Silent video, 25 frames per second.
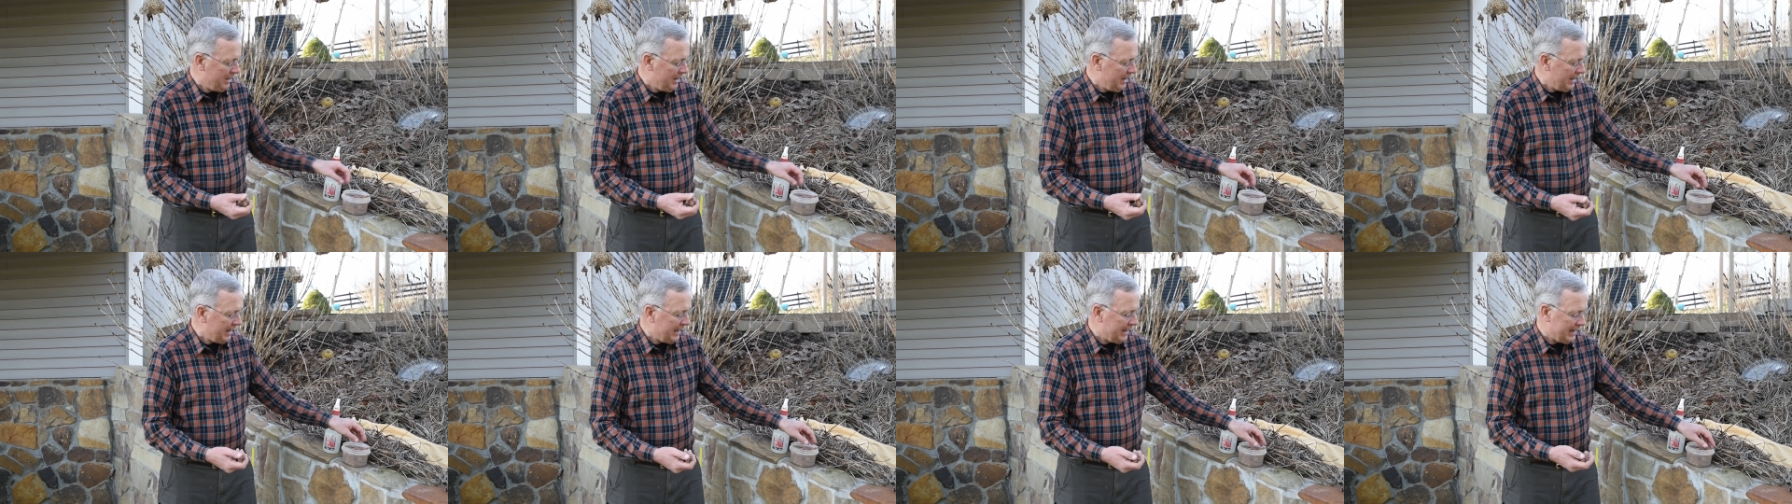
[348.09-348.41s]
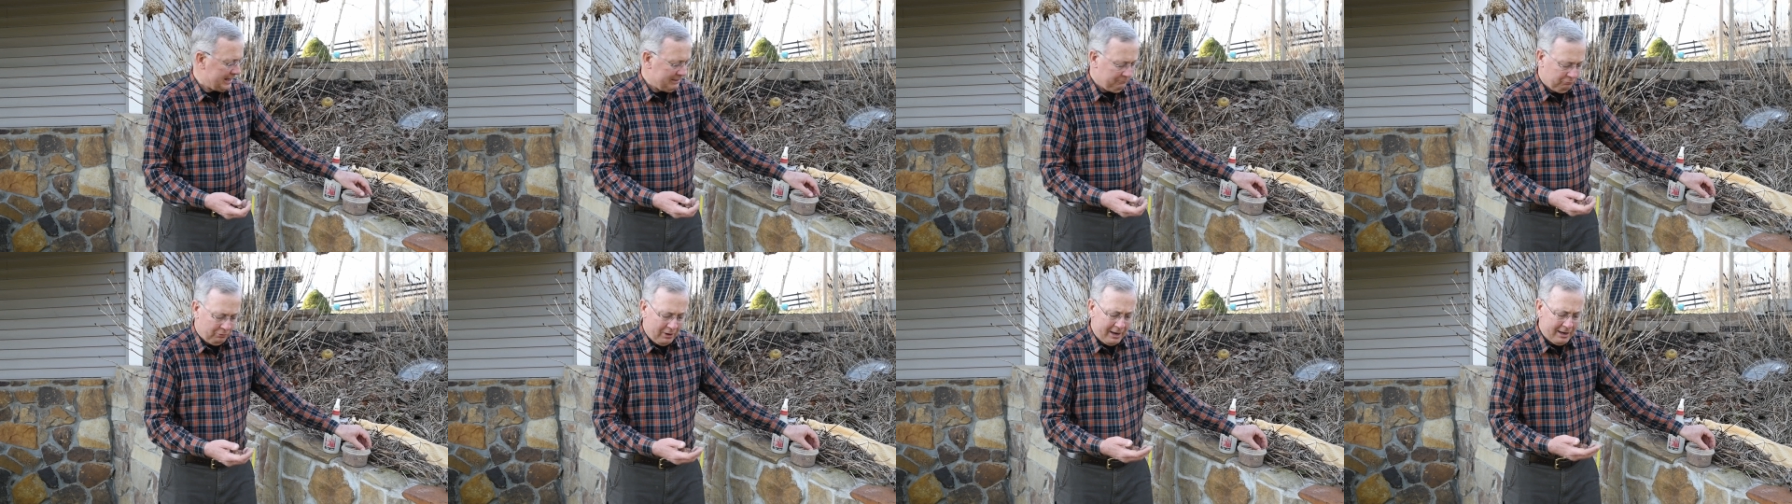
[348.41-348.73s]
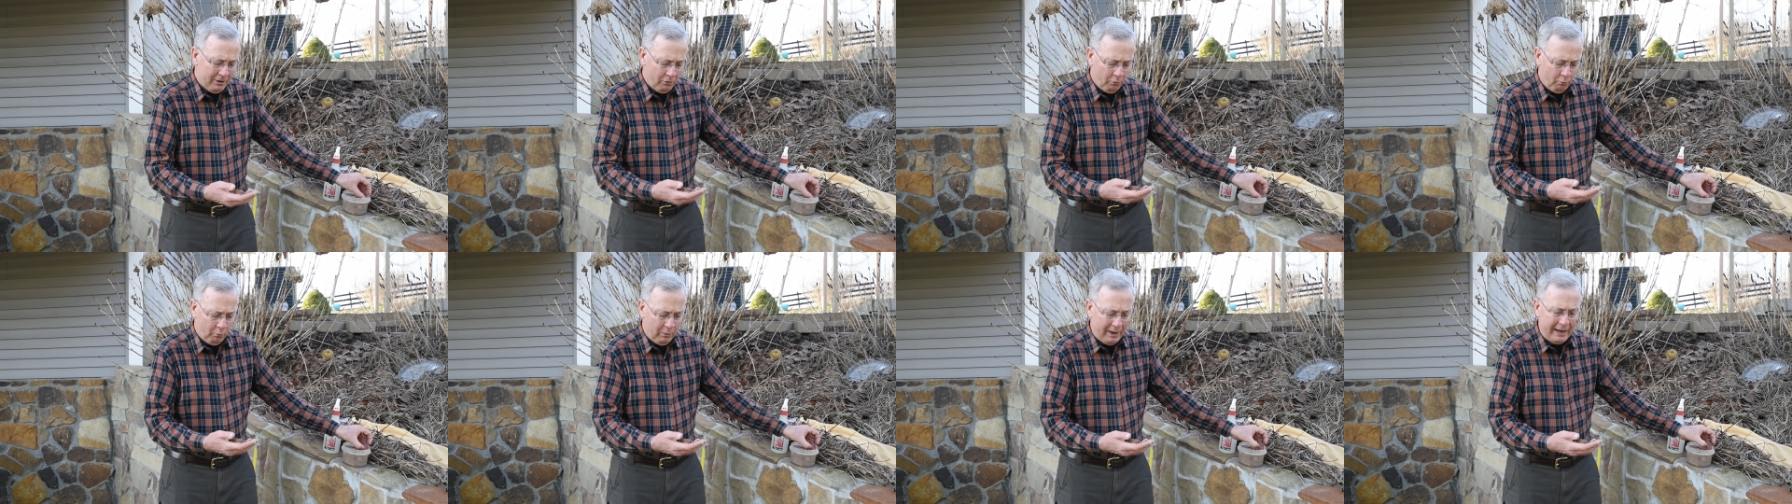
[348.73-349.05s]
and right
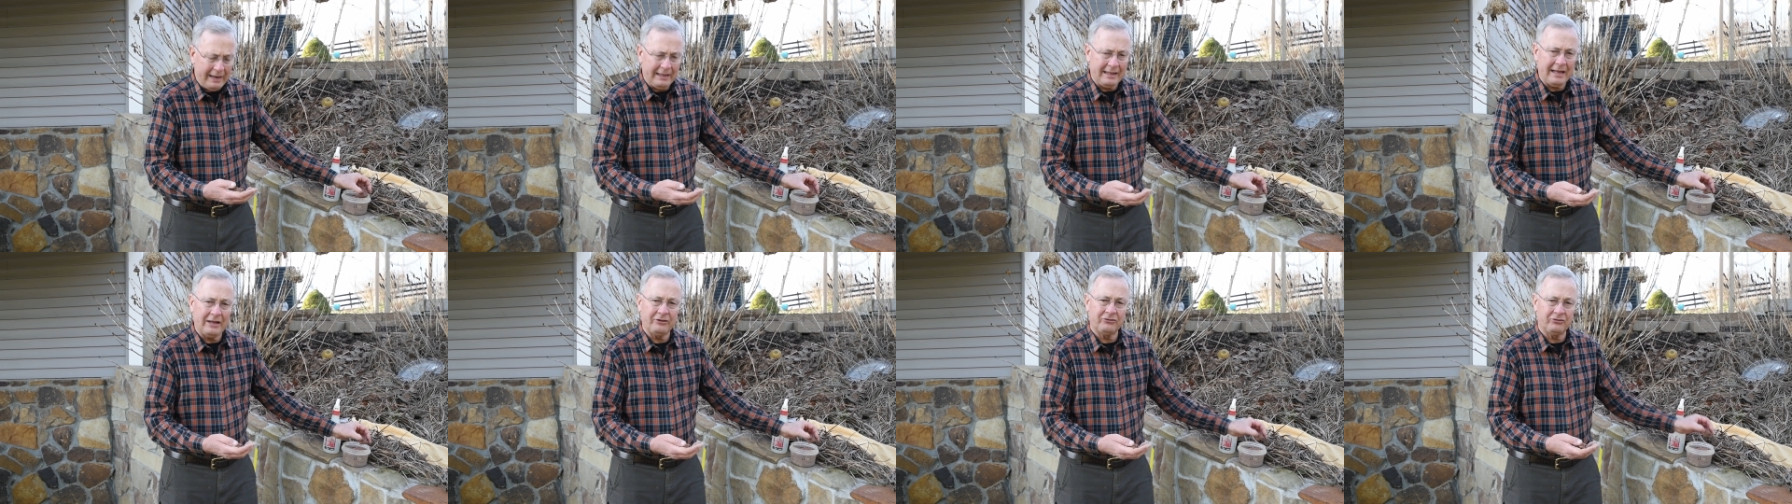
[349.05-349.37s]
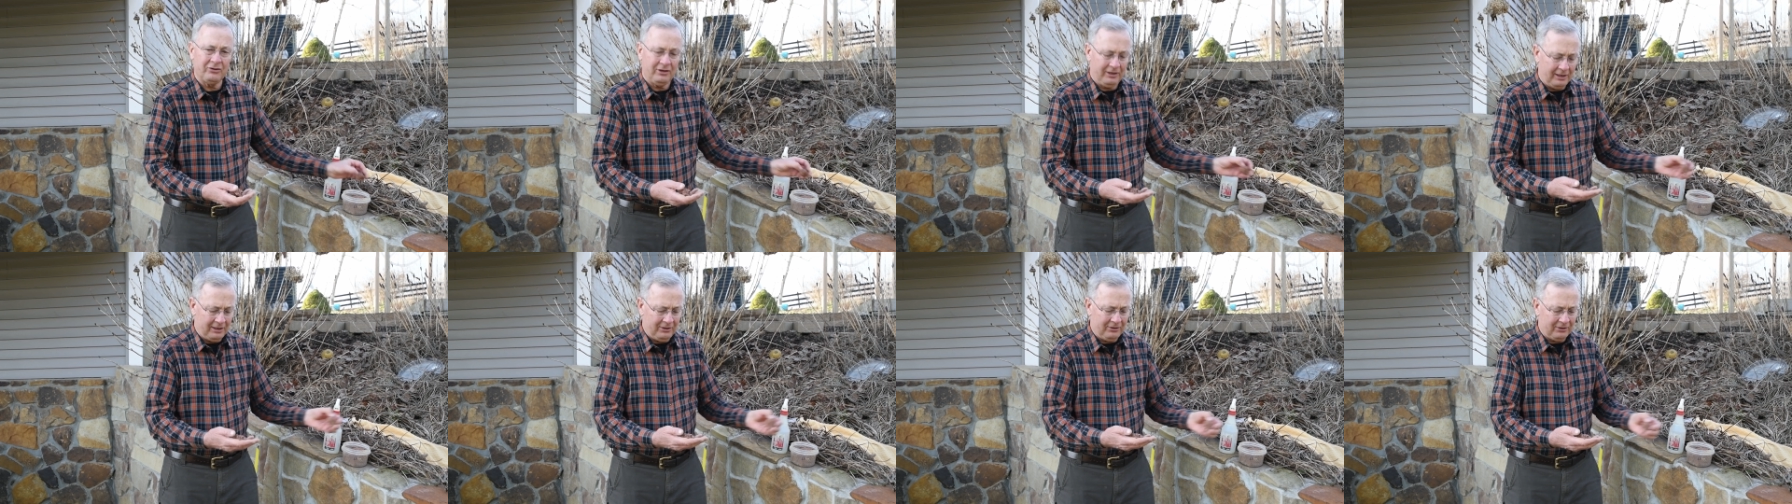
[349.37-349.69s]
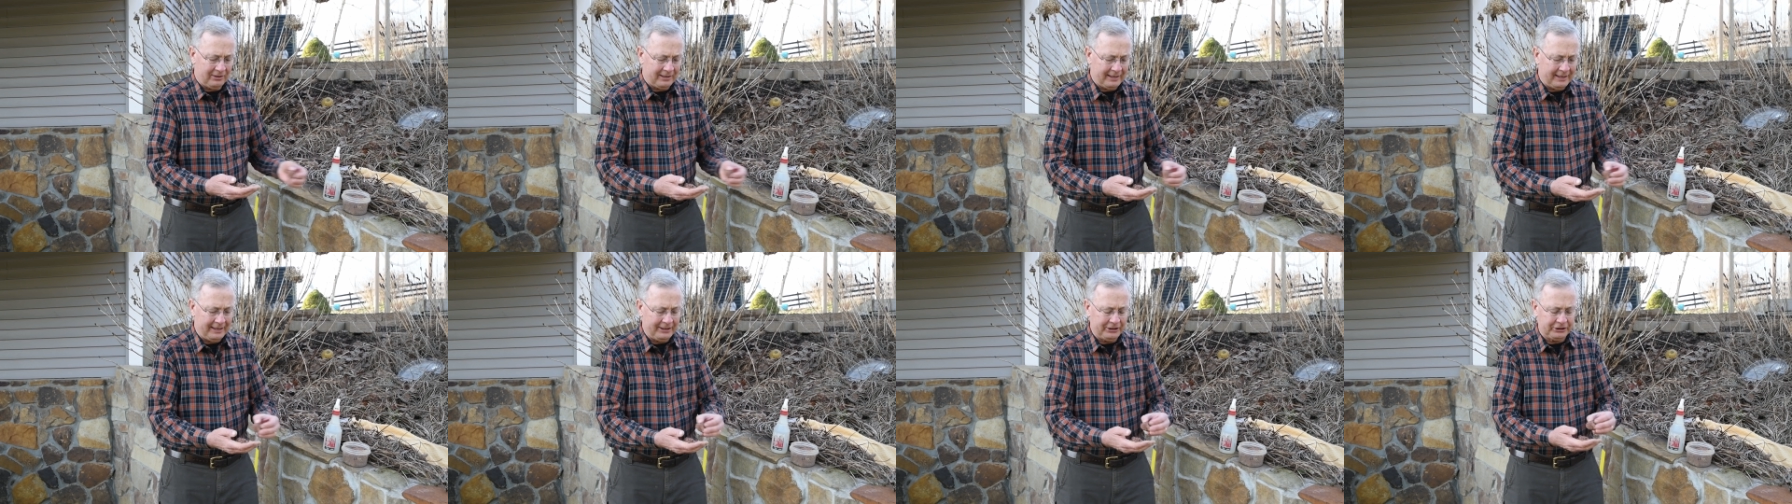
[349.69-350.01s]
away that's an
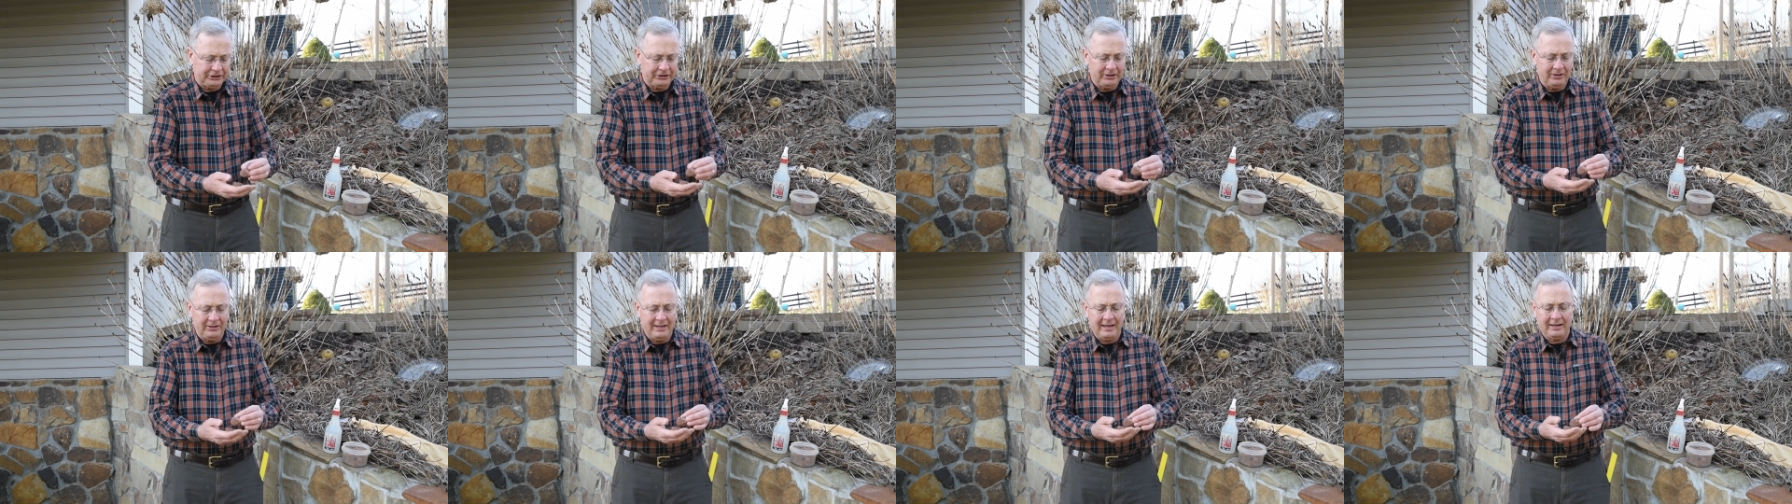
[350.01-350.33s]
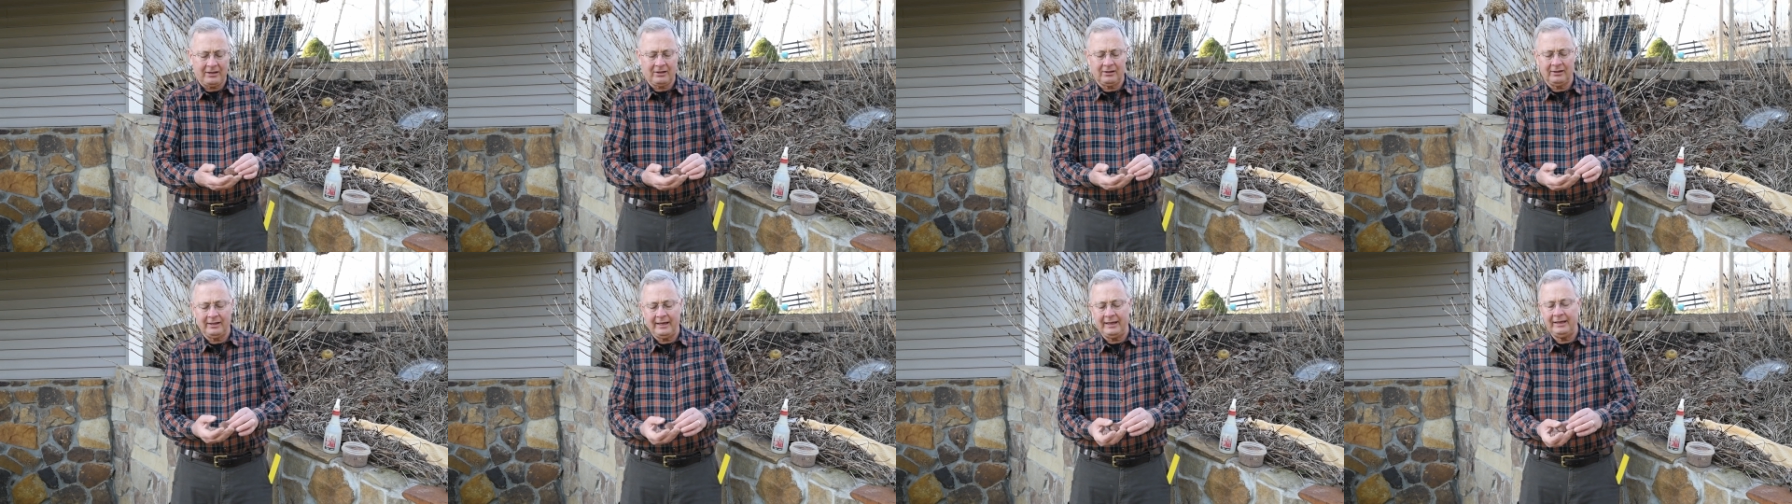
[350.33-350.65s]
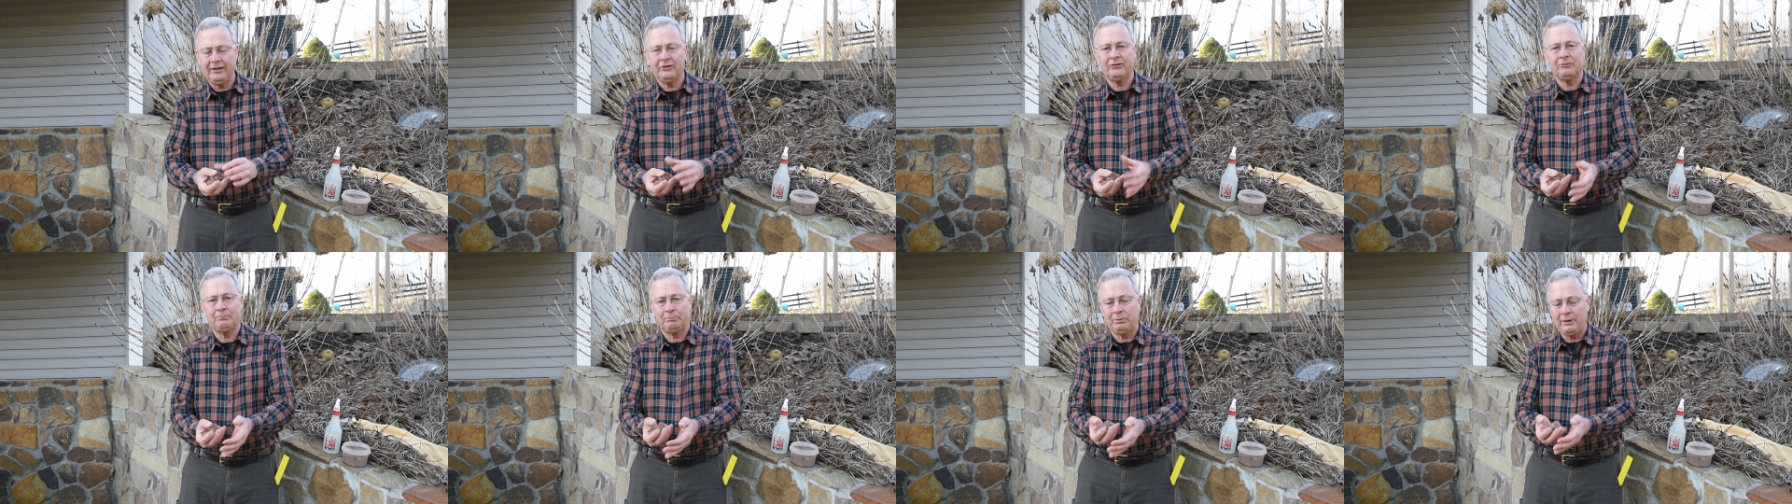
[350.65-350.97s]
indication that clay
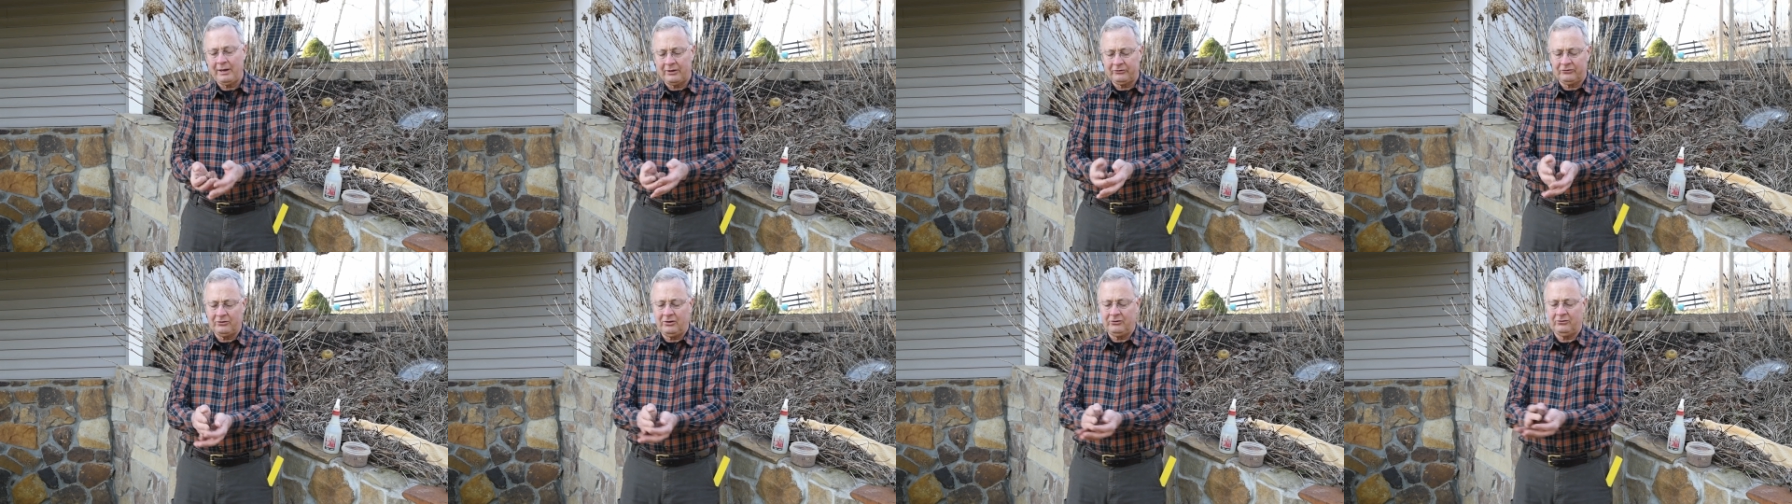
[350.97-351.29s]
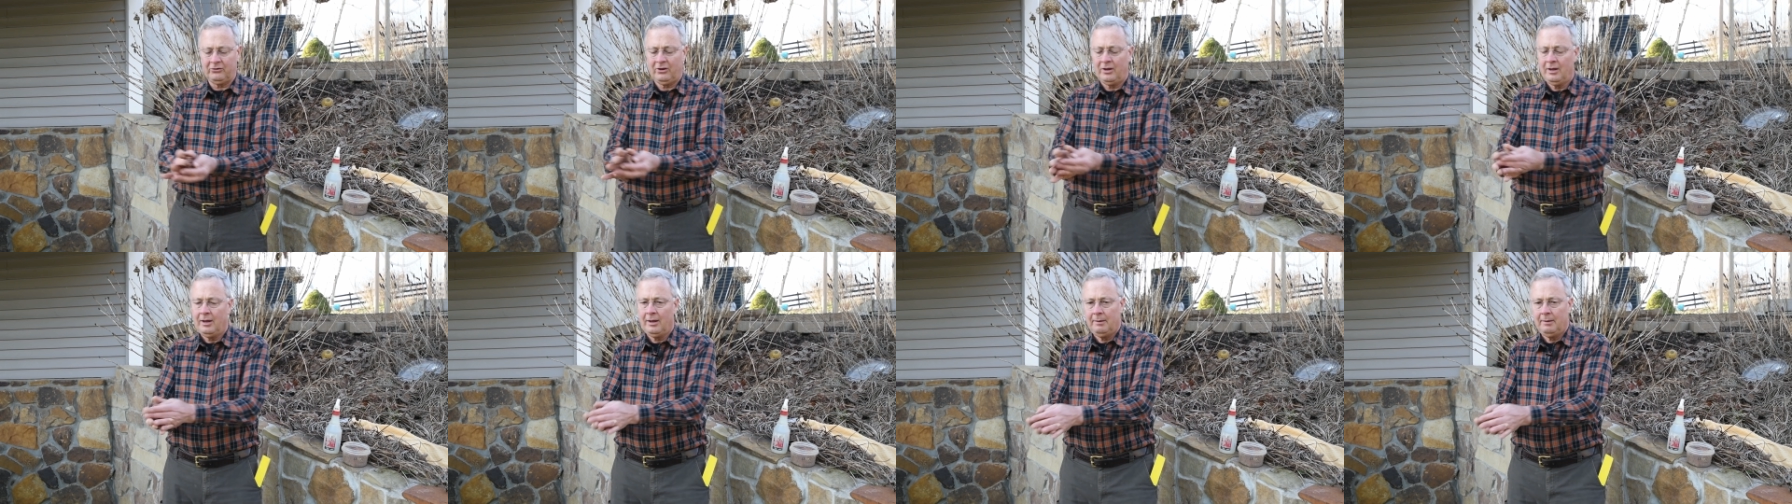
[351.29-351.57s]
is present